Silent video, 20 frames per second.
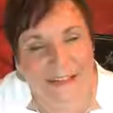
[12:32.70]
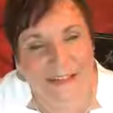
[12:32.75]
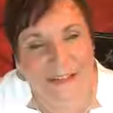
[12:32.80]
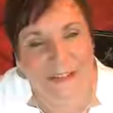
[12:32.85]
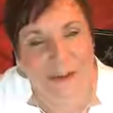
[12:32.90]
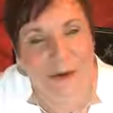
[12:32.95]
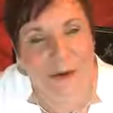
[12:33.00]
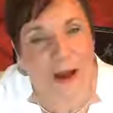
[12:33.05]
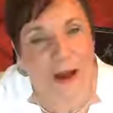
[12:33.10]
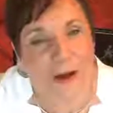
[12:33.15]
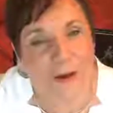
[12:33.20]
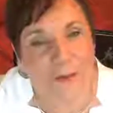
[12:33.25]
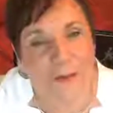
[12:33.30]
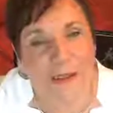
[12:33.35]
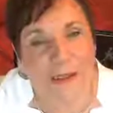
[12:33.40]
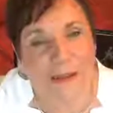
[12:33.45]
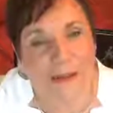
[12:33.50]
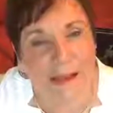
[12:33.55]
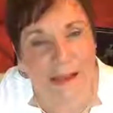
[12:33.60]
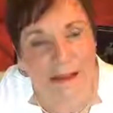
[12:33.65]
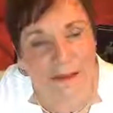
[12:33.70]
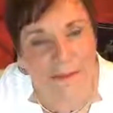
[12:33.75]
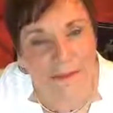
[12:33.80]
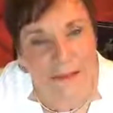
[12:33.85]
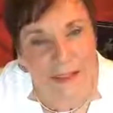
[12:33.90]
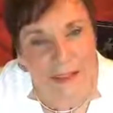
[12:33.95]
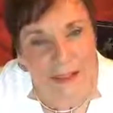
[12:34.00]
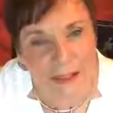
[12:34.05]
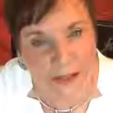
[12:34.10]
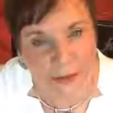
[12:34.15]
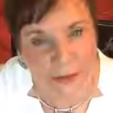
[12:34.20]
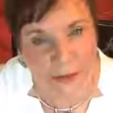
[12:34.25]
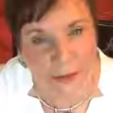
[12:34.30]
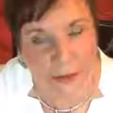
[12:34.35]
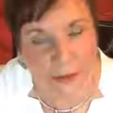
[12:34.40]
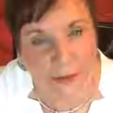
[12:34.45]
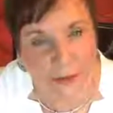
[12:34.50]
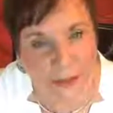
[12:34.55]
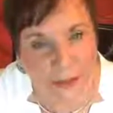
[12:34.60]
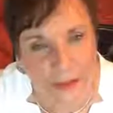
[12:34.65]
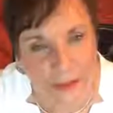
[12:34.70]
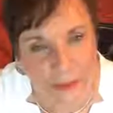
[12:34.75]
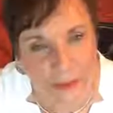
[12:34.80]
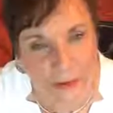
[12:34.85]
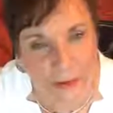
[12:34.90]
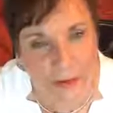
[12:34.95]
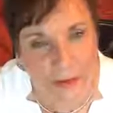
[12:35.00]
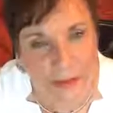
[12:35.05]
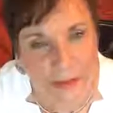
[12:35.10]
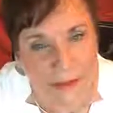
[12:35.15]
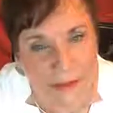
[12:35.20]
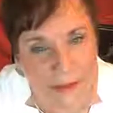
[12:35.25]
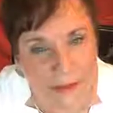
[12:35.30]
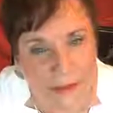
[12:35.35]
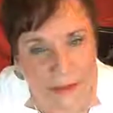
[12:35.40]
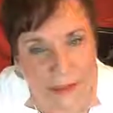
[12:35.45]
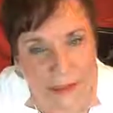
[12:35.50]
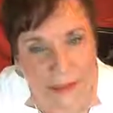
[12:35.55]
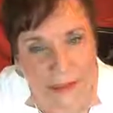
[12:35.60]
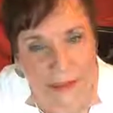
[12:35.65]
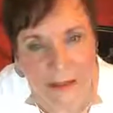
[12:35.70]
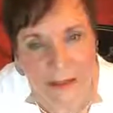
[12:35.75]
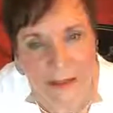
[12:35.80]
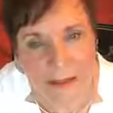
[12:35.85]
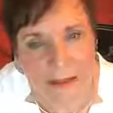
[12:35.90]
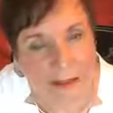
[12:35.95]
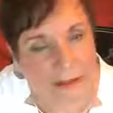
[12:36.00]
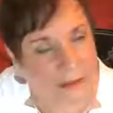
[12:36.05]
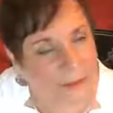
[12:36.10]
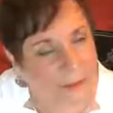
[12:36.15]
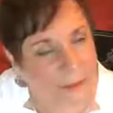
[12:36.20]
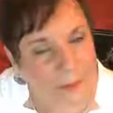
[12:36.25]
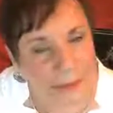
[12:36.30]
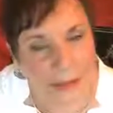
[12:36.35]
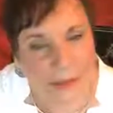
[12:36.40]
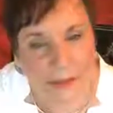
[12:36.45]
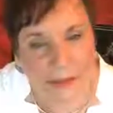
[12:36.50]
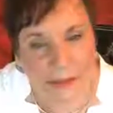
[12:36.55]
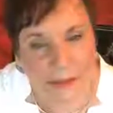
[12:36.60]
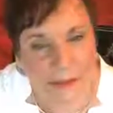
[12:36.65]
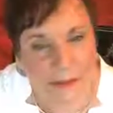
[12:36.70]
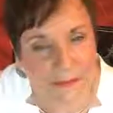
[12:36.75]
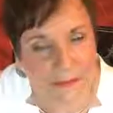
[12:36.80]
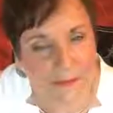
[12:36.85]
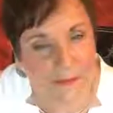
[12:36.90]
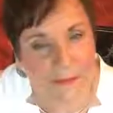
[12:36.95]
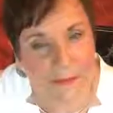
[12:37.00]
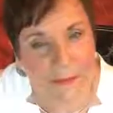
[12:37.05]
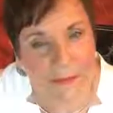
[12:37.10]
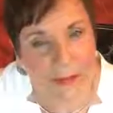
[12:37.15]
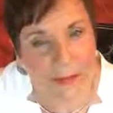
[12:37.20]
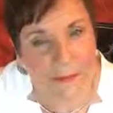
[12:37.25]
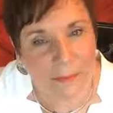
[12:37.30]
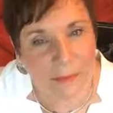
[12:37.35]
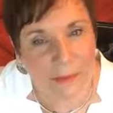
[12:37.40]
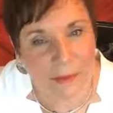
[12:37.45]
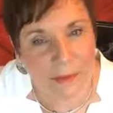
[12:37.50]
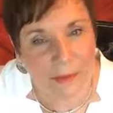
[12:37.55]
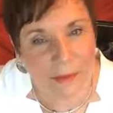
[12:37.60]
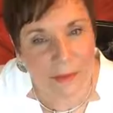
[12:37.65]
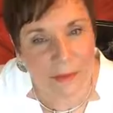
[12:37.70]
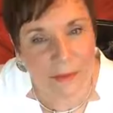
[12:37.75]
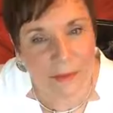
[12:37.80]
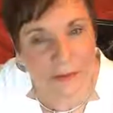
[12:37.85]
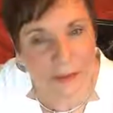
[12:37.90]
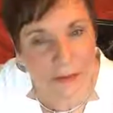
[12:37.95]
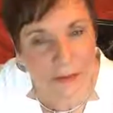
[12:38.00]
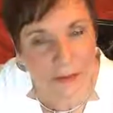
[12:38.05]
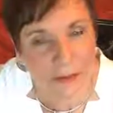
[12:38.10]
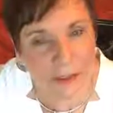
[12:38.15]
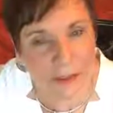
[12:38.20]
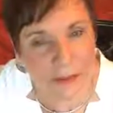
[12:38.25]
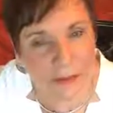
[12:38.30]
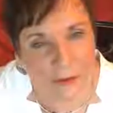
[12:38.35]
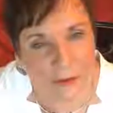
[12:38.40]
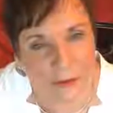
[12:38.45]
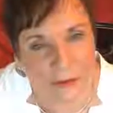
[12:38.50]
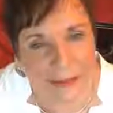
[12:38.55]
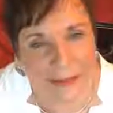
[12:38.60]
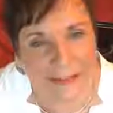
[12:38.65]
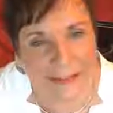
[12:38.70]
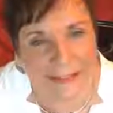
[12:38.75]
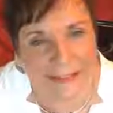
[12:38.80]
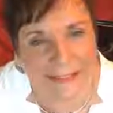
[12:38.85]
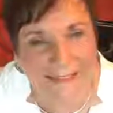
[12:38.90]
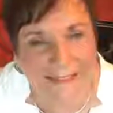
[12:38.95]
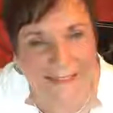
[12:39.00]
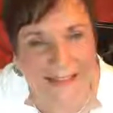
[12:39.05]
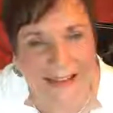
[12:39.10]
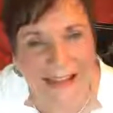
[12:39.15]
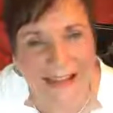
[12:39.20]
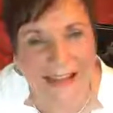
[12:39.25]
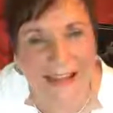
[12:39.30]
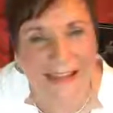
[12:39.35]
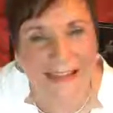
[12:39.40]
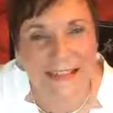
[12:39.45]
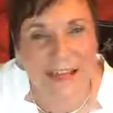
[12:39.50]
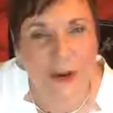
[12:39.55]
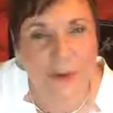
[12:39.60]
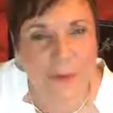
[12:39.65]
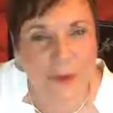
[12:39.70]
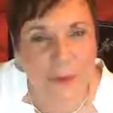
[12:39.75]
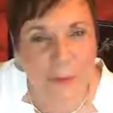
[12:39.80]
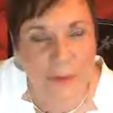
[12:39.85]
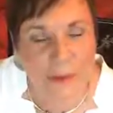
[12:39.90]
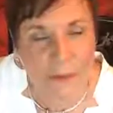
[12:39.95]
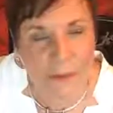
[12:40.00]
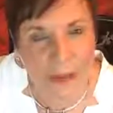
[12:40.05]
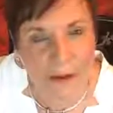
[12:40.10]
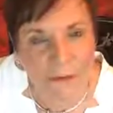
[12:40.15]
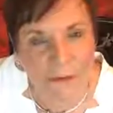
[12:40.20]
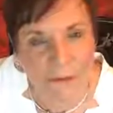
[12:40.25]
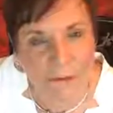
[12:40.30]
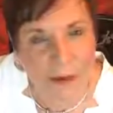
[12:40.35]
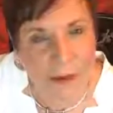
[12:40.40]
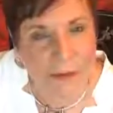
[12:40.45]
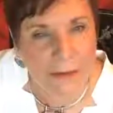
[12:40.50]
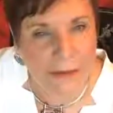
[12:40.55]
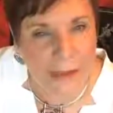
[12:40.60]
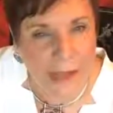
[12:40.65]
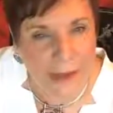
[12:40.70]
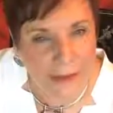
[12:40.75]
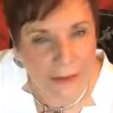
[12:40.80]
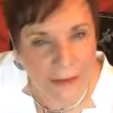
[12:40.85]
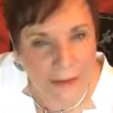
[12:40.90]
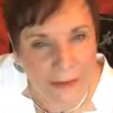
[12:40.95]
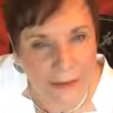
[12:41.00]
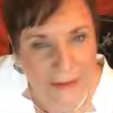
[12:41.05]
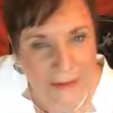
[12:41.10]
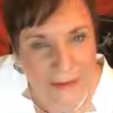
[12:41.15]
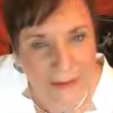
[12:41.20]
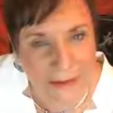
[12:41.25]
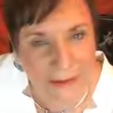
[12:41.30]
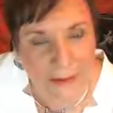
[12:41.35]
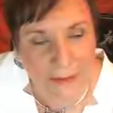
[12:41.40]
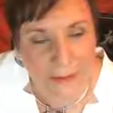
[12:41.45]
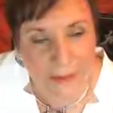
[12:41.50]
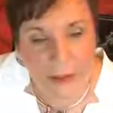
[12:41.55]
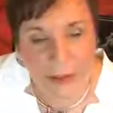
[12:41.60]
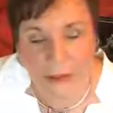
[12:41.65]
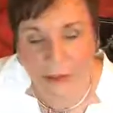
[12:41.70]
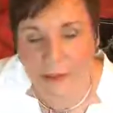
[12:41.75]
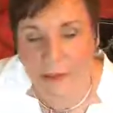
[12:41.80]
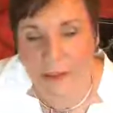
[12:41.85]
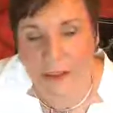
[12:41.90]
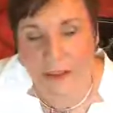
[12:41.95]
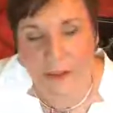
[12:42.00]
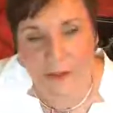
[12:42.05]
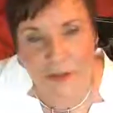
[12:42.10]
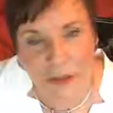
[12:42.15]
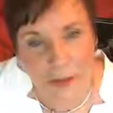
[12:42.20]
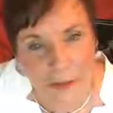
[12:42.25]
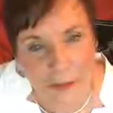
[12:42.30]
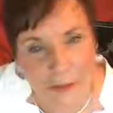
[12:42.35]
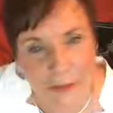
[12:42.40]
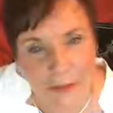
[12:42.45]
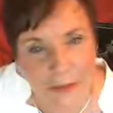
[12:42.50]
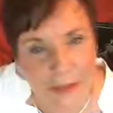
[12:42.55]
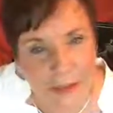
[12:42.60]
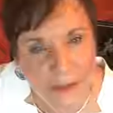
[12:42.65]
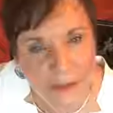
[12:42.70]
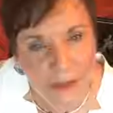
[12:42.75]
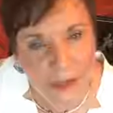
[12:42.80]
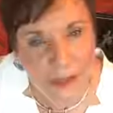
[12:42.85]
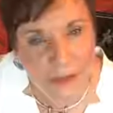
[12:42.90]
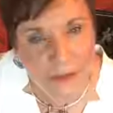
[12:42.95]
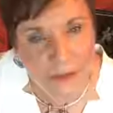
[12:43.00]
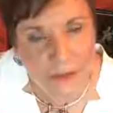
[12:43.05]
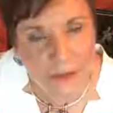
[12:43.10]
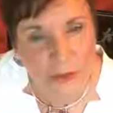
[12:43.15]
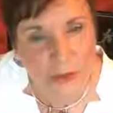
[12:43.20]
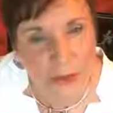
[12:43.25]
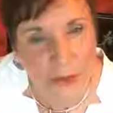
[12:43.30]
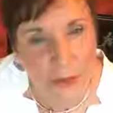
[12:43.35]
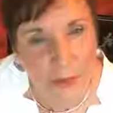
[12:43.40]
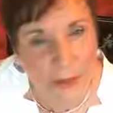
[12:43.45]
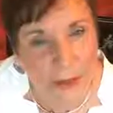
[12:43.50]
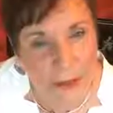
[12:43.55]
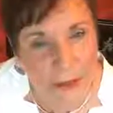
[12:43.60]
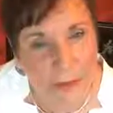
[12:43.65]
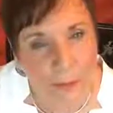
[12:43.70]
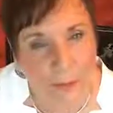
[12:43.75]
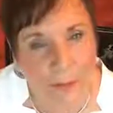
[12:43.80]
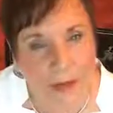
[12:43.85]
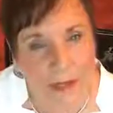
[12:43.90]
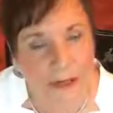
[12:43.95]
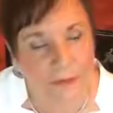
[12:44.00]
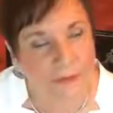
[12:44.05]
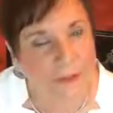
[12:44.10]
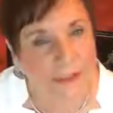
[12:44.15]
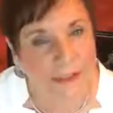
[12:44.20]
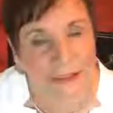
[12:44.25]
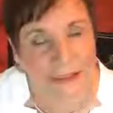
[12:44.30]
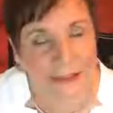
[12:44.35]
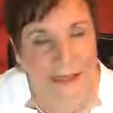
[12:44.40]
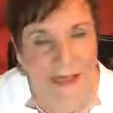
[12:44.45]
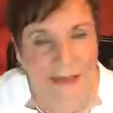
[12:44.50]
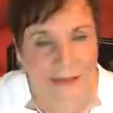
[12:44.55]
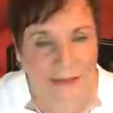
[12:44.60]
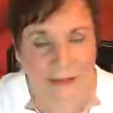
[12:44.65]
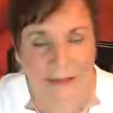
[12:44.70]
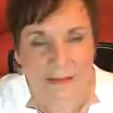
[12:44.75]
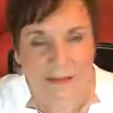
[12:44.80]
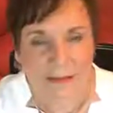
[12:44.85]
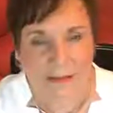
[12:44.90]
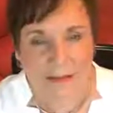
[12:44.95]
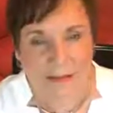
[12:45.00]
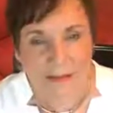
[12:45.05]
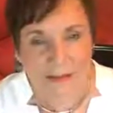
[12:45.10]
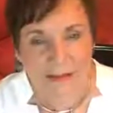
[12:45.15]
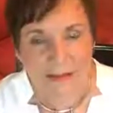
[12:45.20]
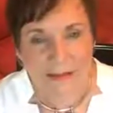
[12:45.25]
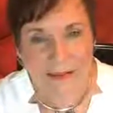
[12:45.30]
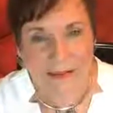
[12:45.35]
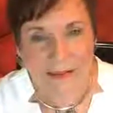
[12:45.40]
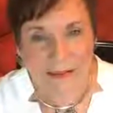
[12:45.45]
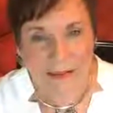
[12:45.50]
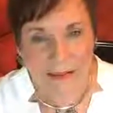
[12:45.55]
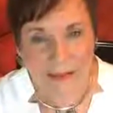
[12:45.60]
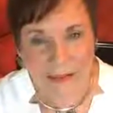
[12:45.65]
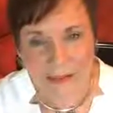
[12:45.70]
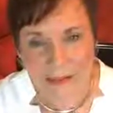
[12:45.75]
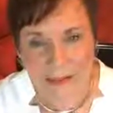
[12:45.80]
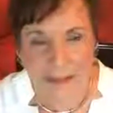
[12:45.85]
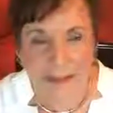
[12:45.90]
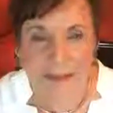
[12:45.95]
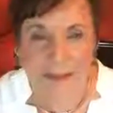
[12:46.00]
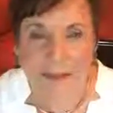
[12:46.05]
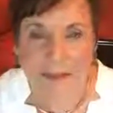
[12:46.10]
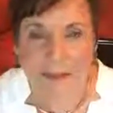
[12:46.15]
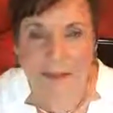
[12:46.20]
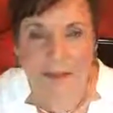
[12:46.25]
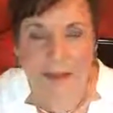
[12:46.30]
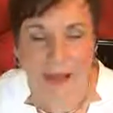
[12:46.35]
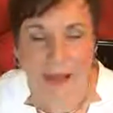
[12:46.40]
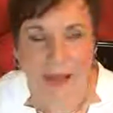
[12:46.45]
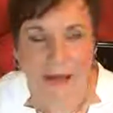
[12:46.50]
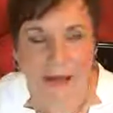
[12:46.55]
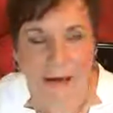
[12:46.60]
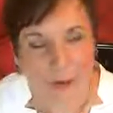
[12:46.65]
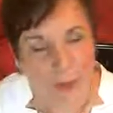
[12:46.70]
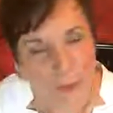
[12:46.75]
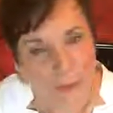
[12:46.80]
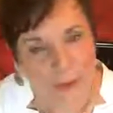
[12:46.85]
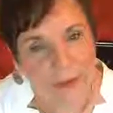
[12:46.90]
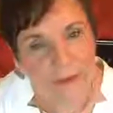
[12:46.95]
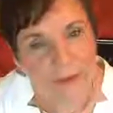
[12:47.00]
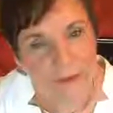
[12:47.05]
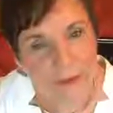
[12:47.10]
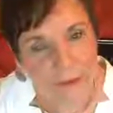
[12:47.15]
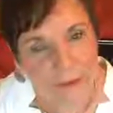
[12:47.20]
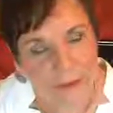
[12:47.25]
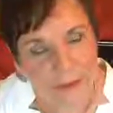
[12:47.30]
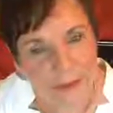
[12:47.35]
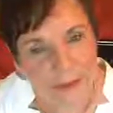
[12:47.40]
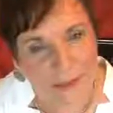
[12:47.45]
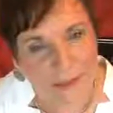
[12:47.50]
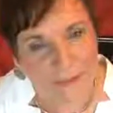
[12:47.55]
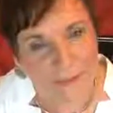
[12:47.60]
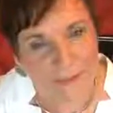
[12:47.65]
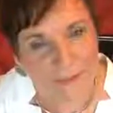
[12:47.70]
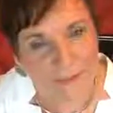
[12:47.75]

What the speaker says: So I would love to hear your experience. Please write me a little note here. Tell me what that felt like, because it totally changes your brainwave state to get into that open focus.